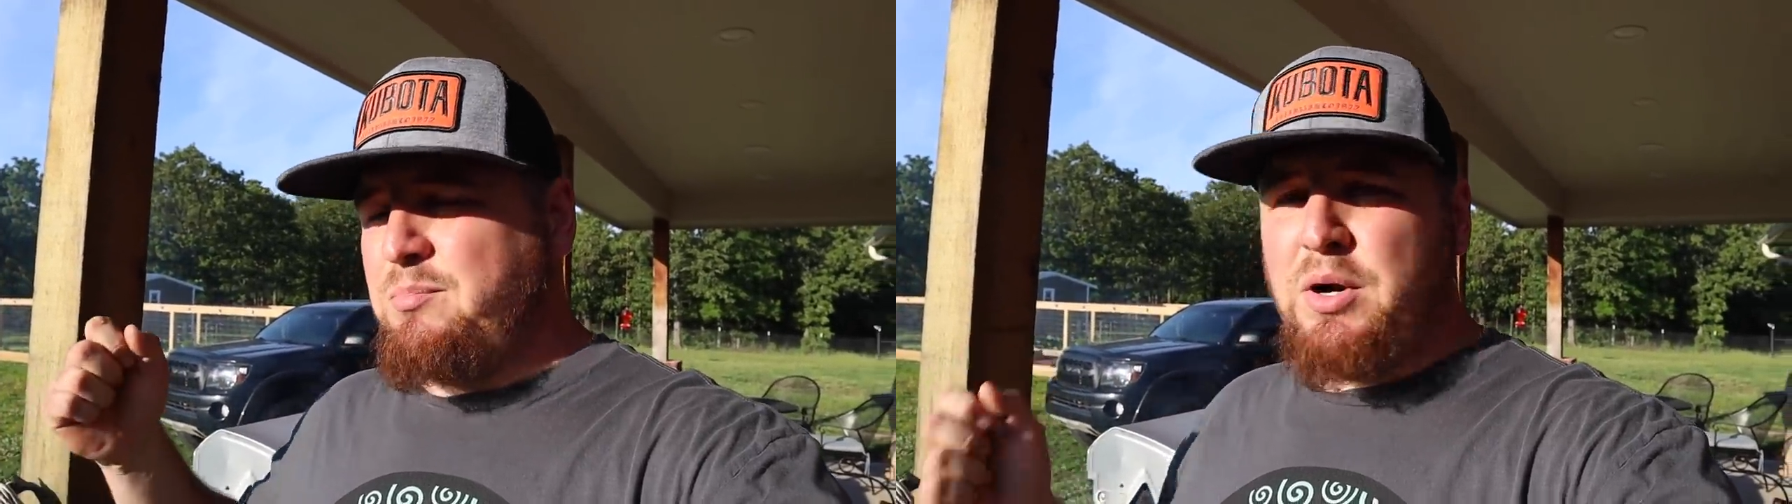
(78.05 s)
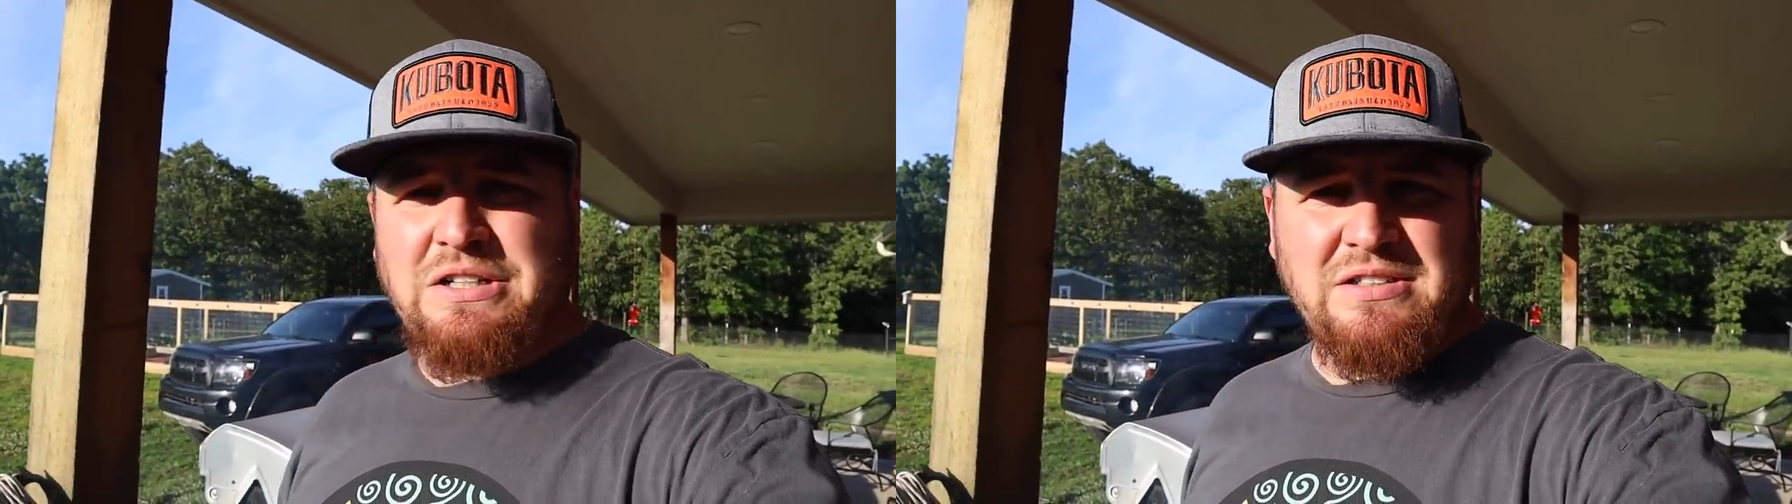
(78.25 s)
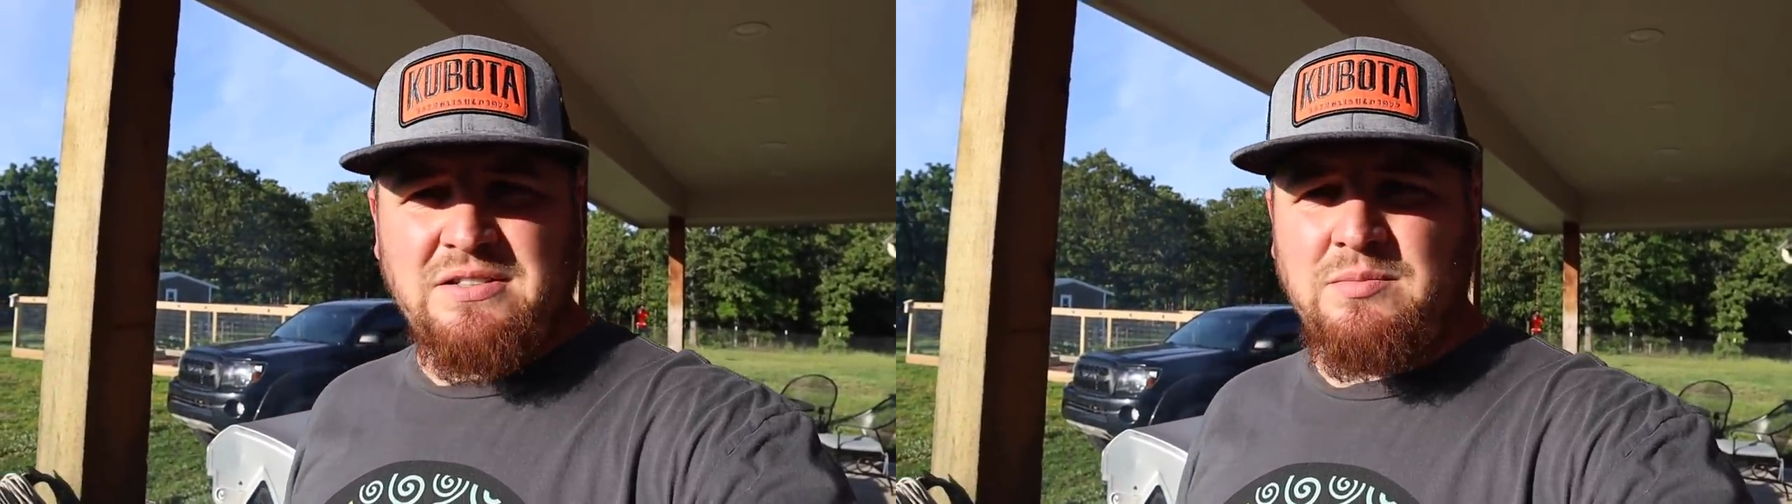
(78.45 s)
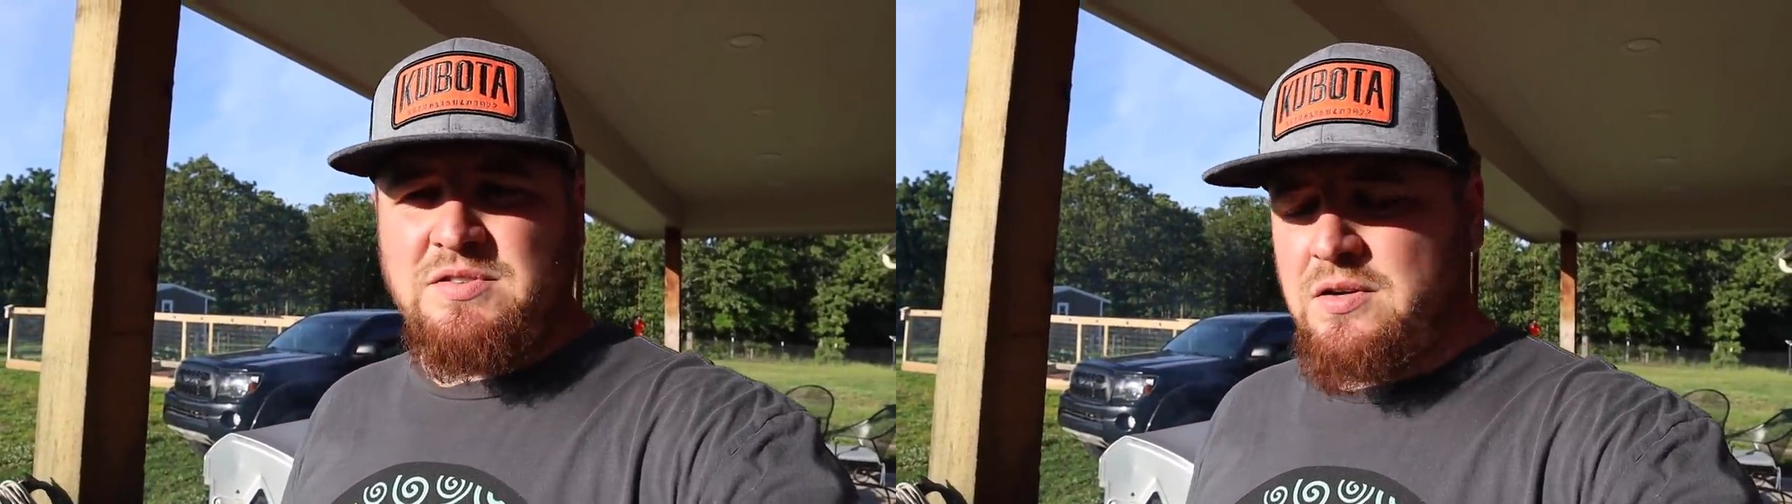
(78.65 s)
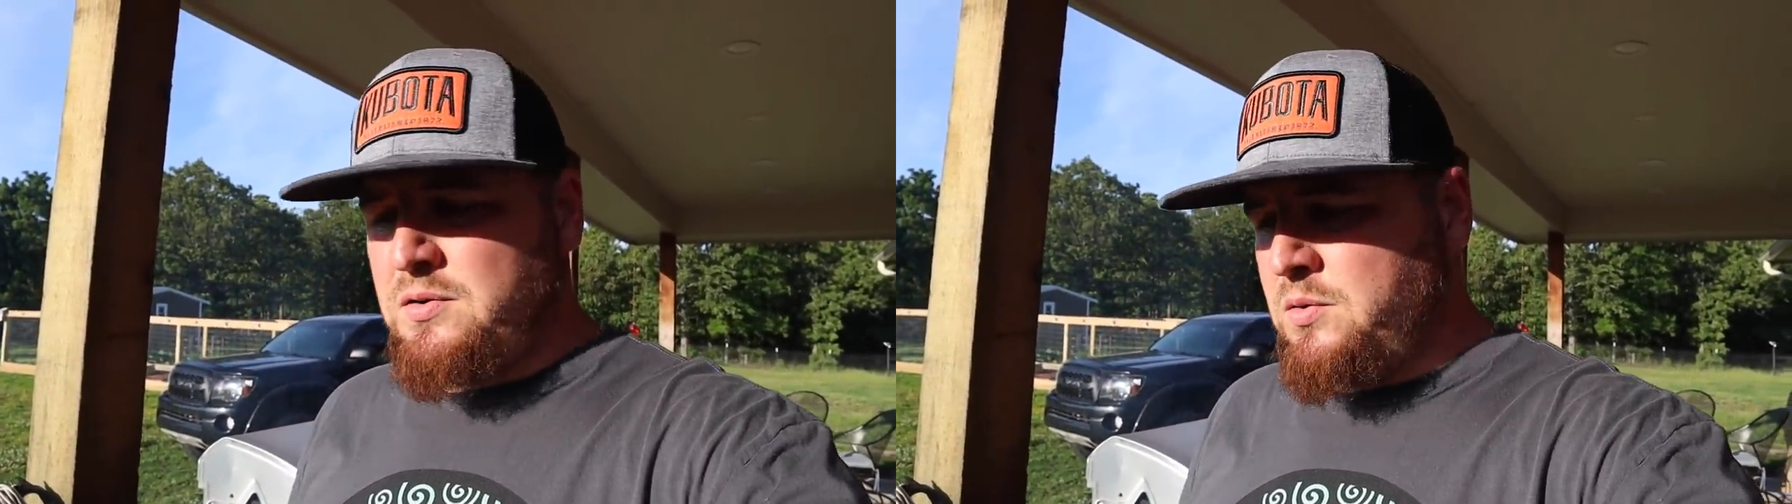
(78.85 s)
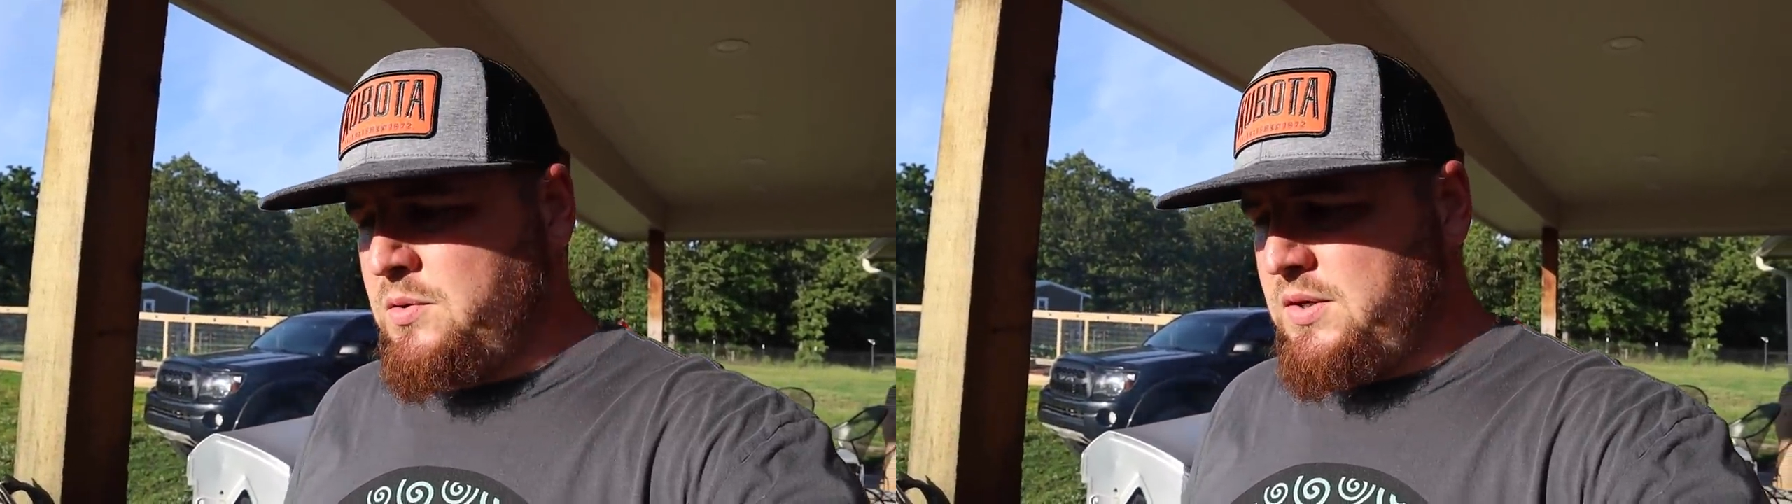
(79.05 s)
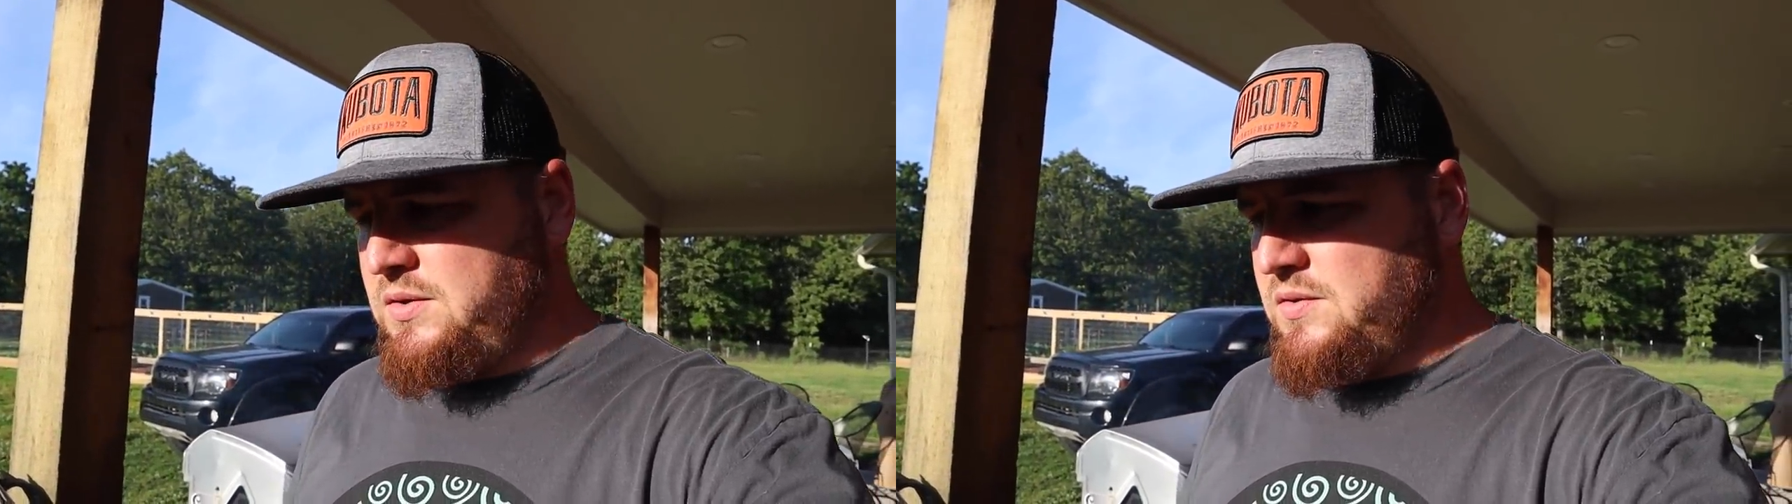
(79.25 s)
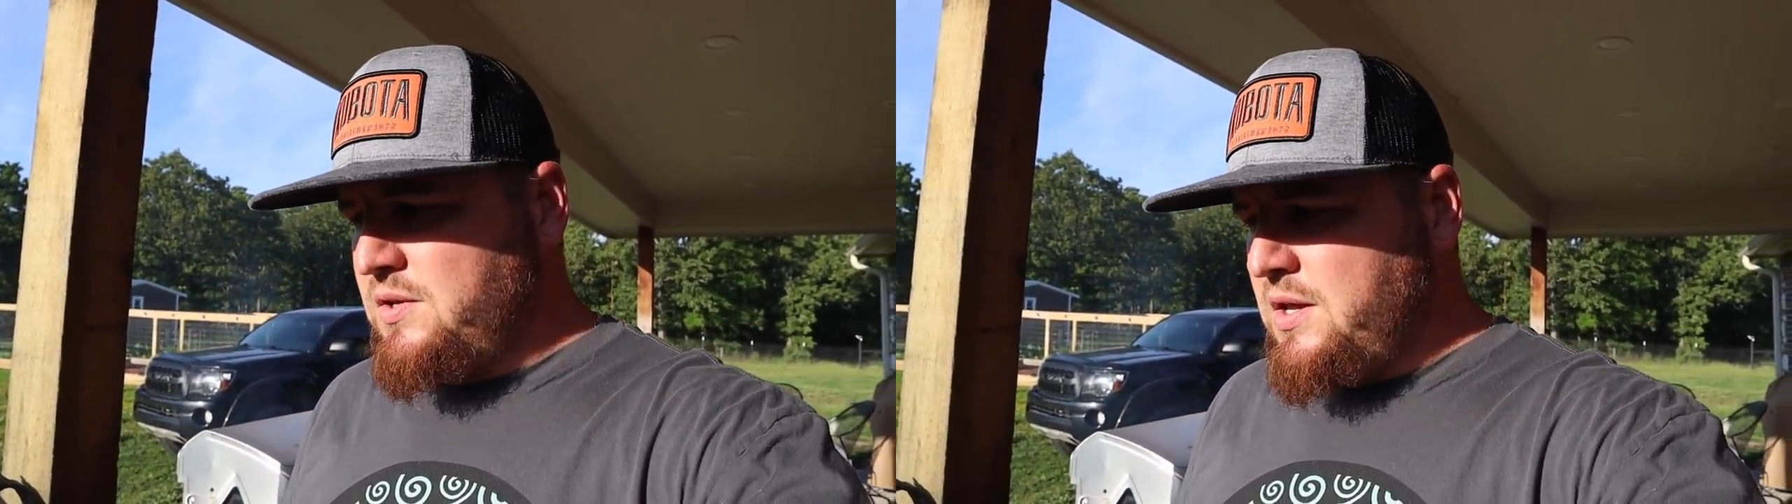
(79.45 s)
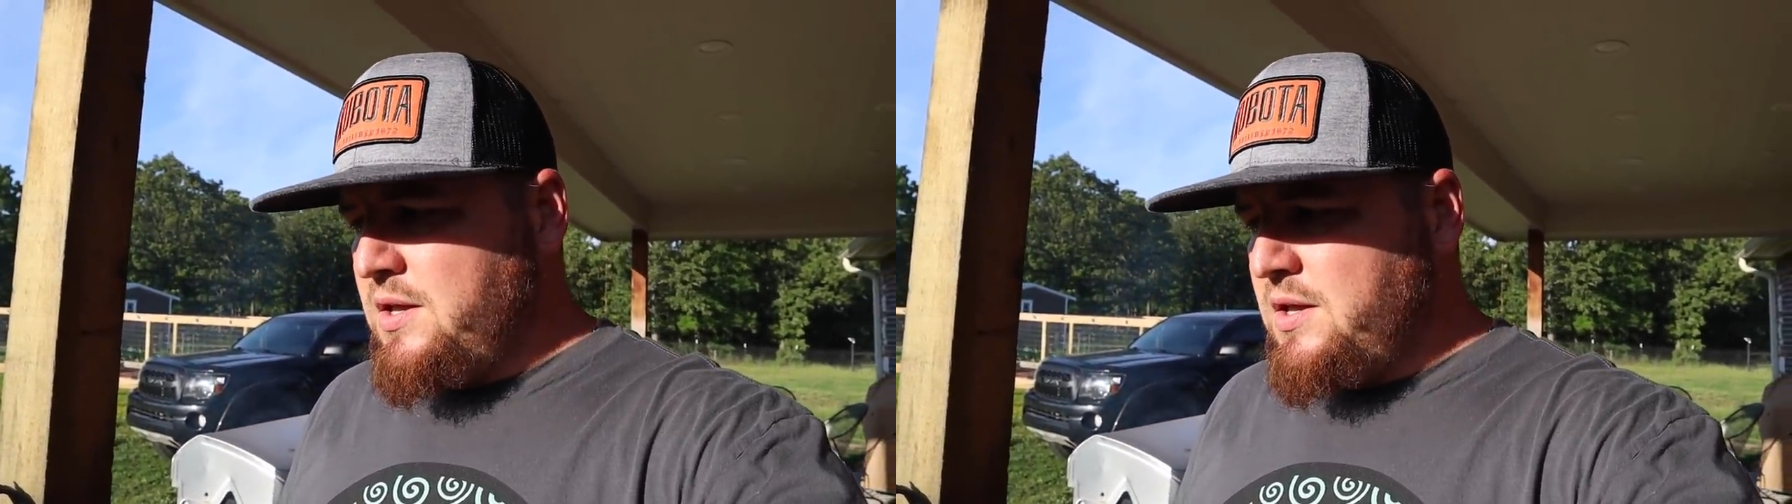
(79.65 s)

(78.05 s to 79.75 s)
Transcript: I purchased some sirloins,